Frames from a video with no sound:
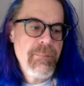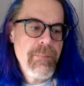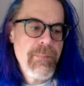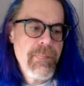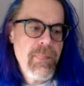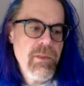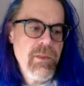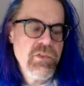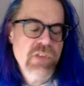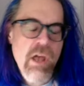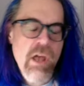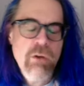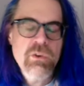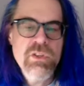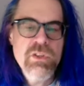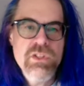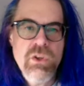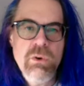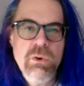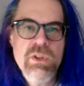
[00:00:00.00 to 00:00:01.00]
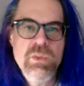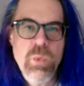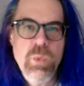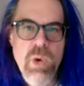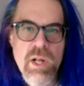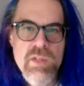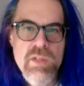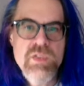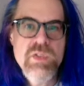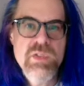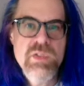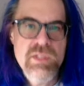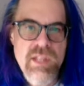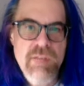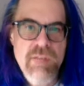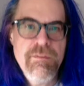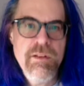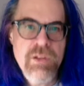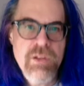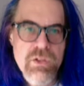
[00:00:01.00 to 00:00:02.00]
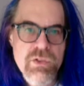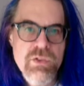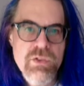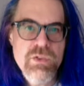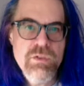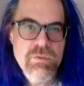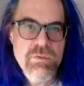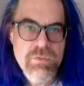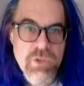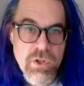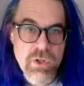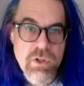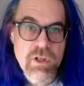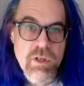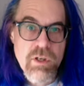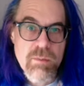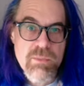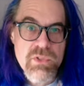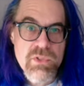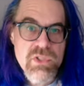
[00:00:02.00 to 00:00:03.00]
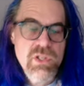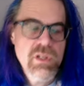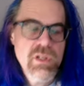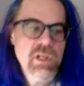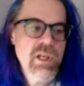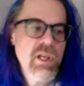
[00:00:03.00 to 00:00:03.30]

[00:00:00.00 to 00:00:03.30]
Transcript: Socrates always wants definitions of terms,